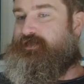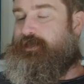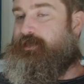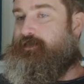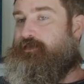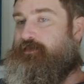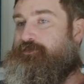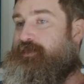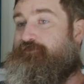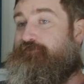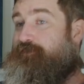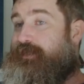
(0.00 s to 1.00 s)
that I'll
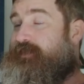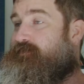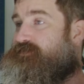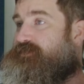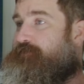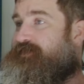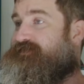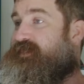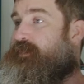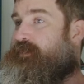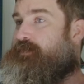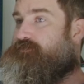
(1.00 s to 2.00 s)
never forget somebody
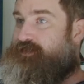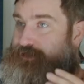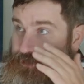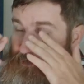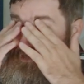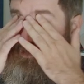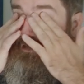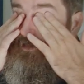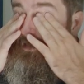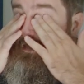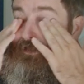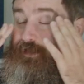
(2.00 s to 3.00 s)
saying, and I was like, you know what,
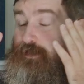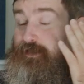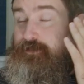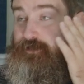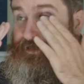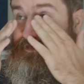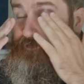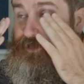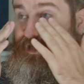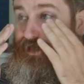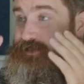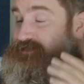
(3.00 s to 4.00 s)
clearing
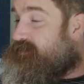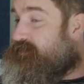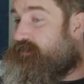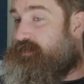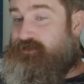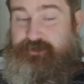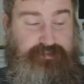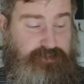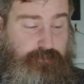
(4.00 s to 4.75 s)
my eyes, like that's a